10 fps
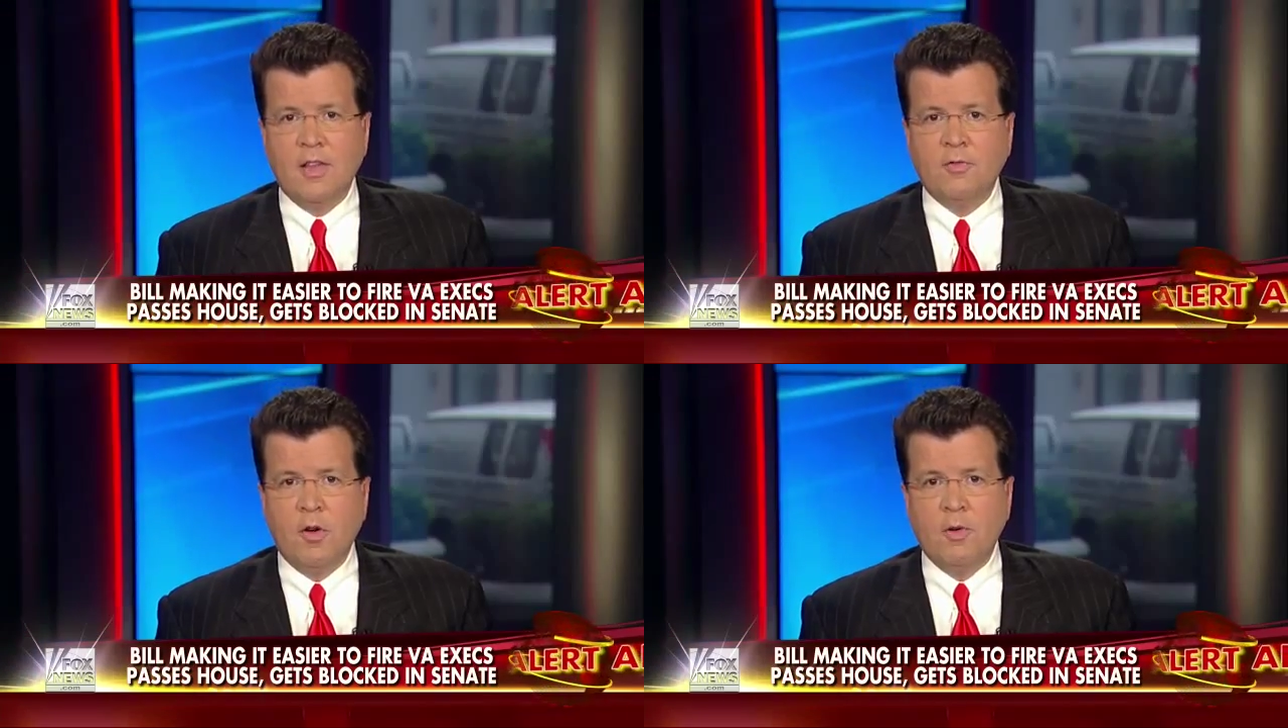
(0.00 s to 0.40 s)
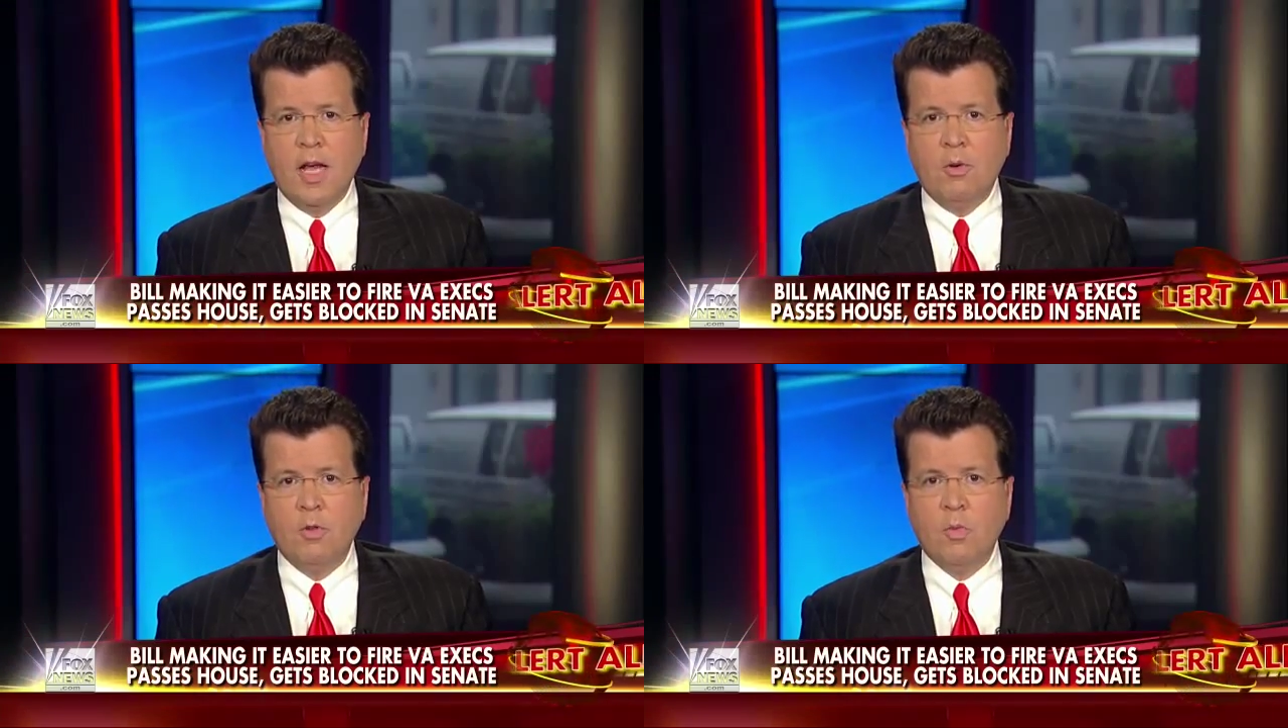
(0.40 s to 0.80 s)
on the
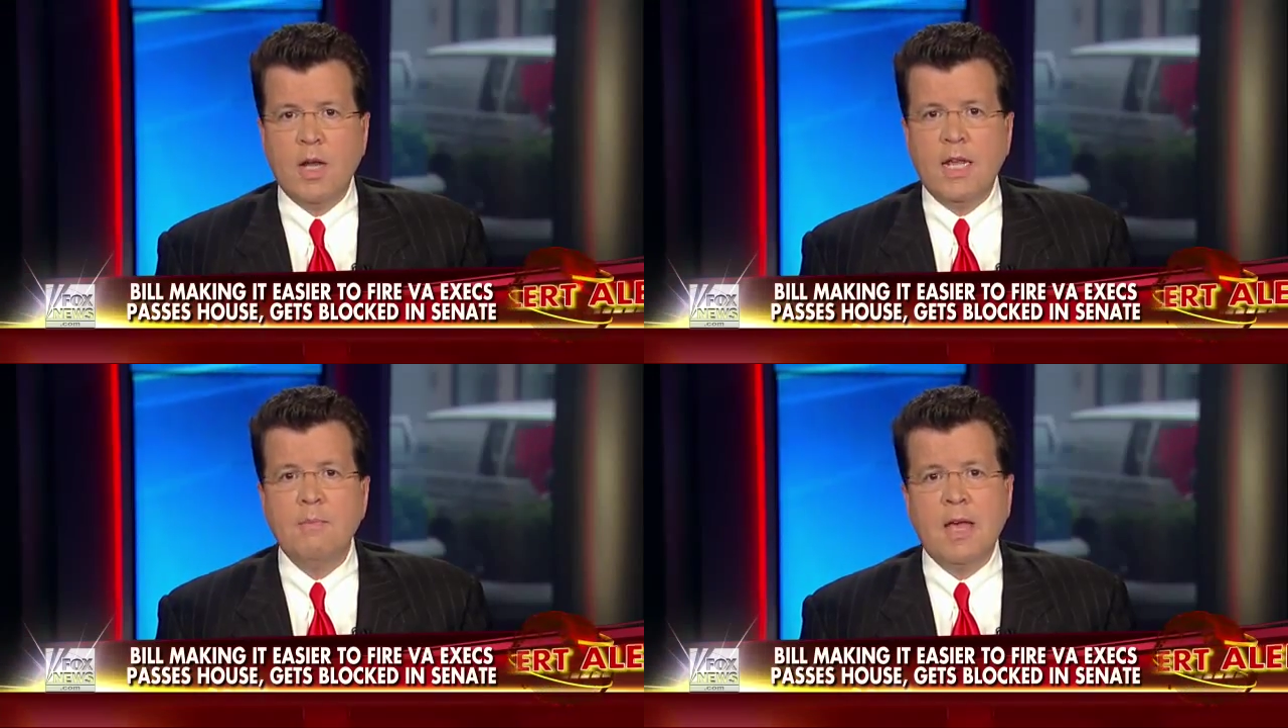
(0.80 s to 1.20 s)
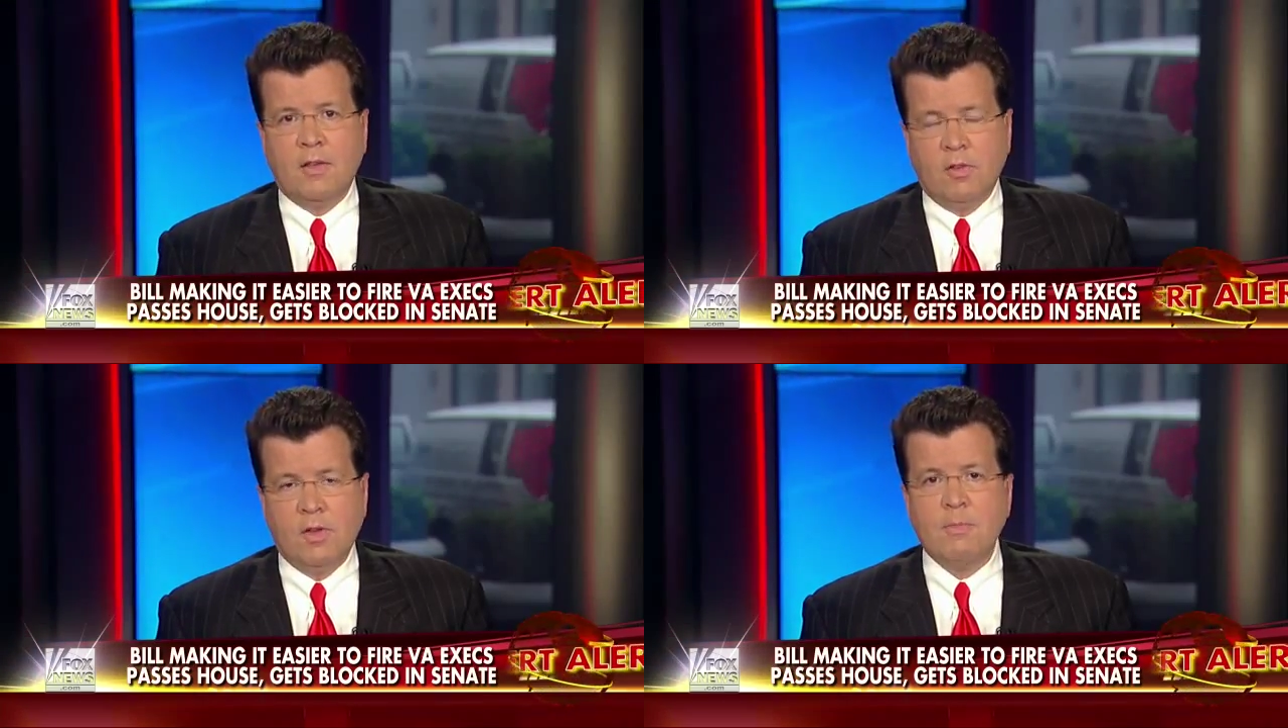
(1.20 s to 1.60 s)
phone now with what he
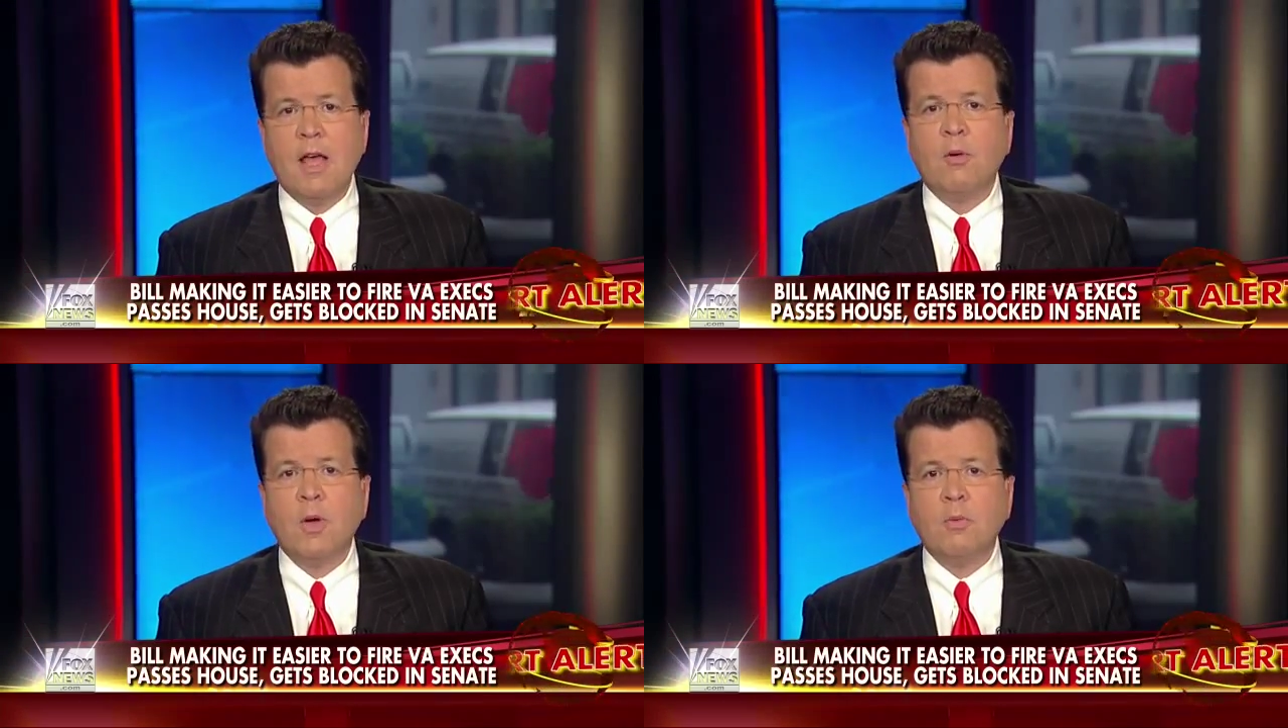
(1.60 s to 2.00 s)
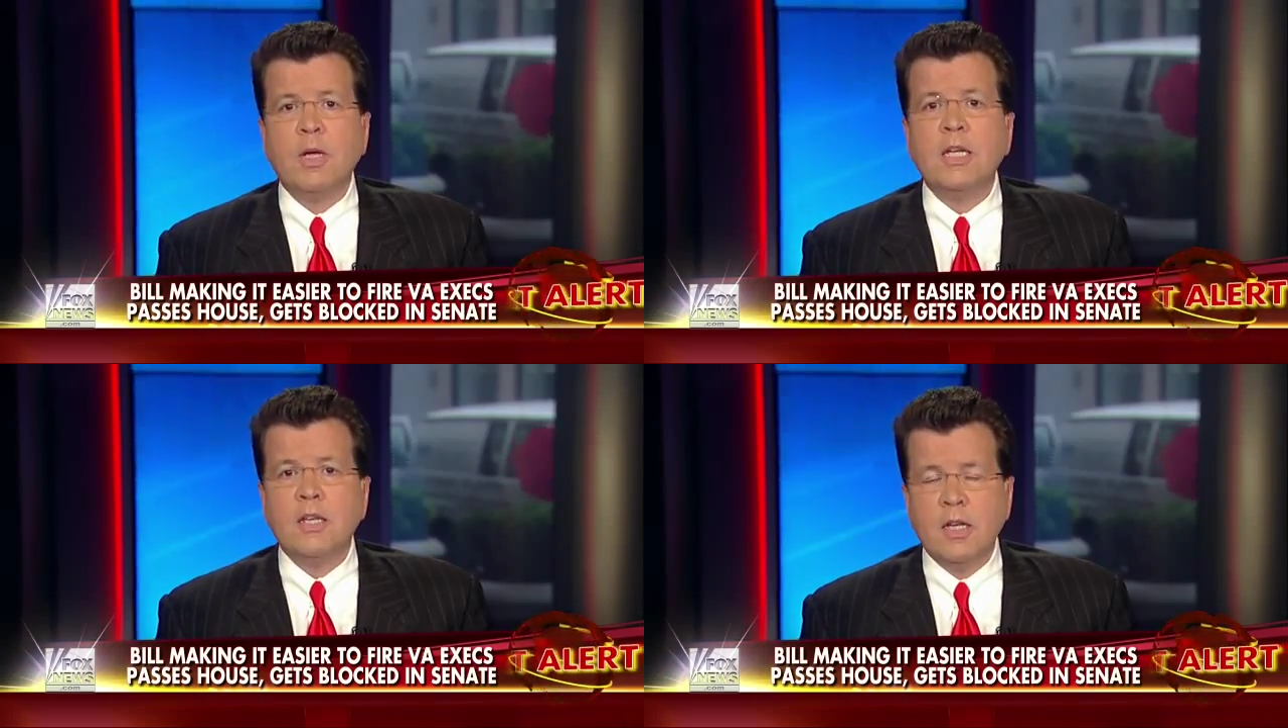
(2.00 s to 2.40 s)
makes of it. By the way,
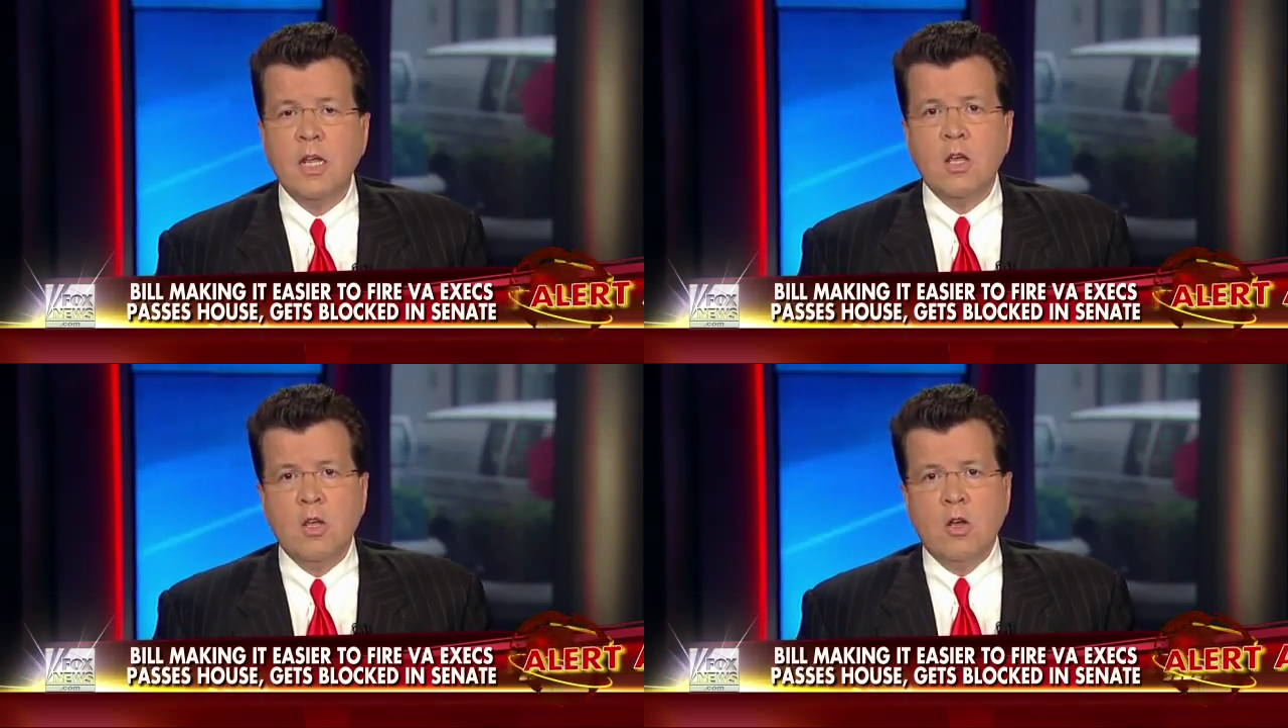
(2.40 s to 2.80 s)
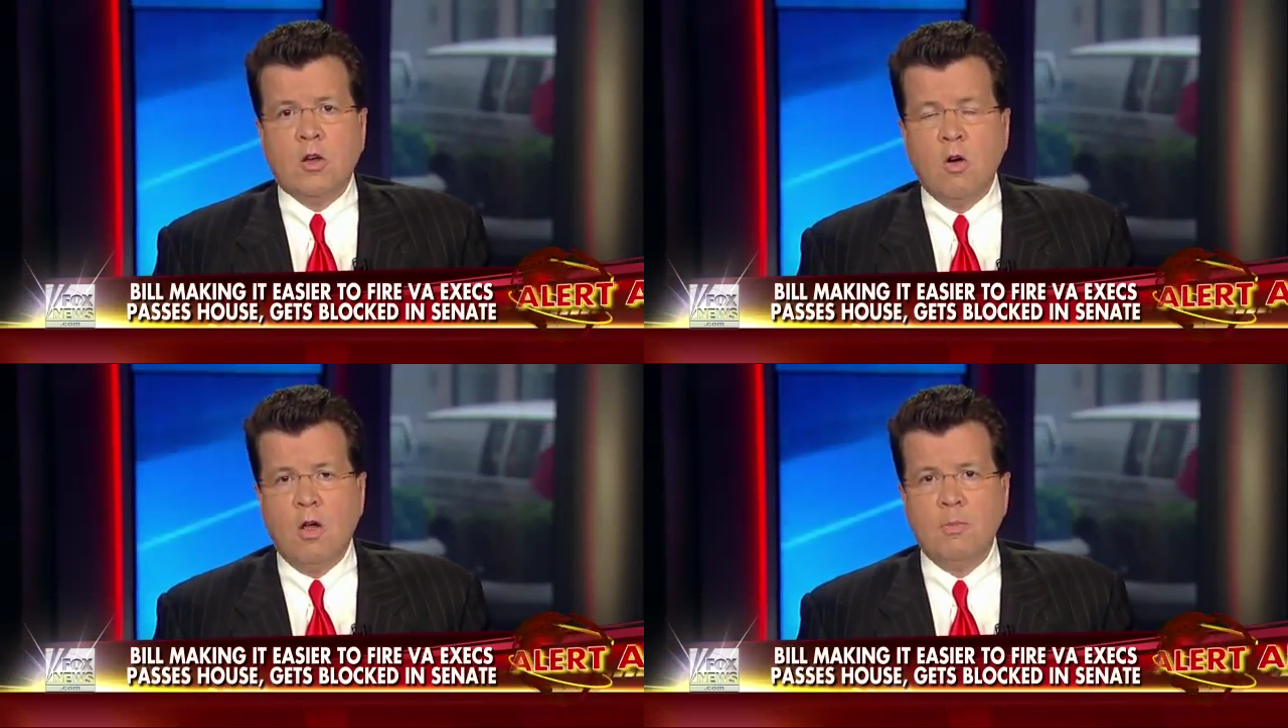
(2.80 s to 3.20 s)
we did
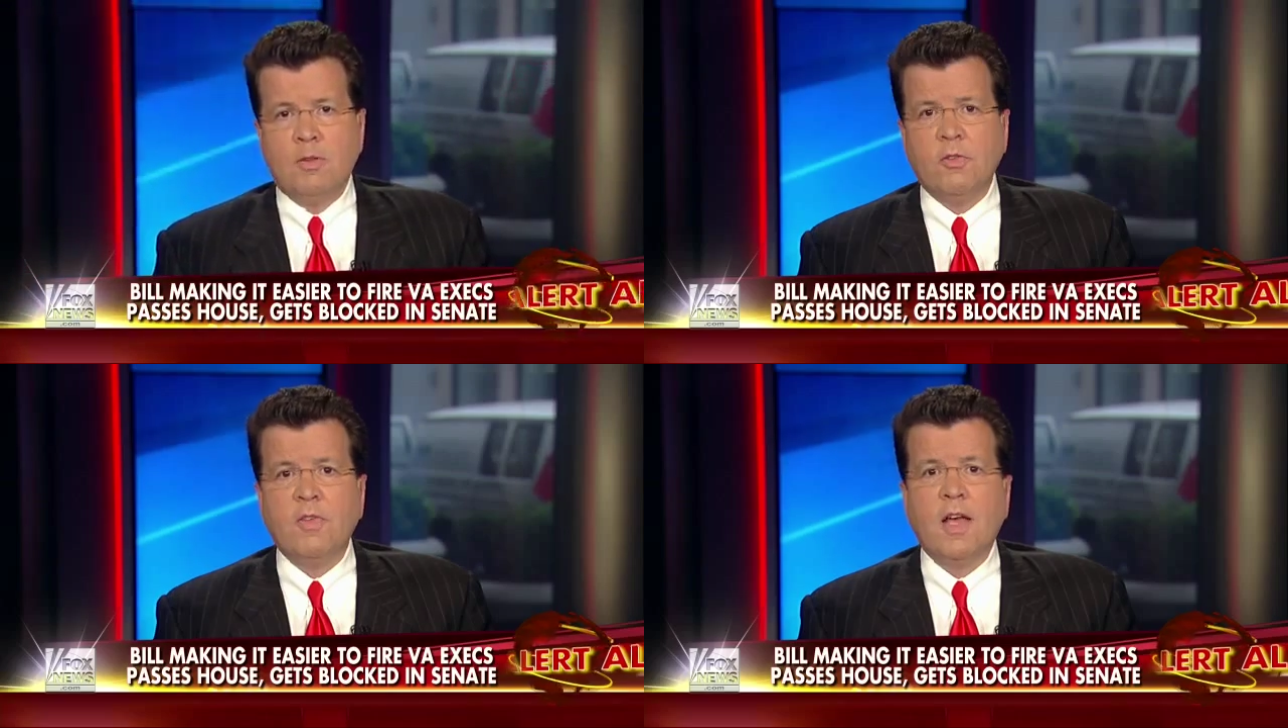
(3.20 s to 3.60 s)
call Mr.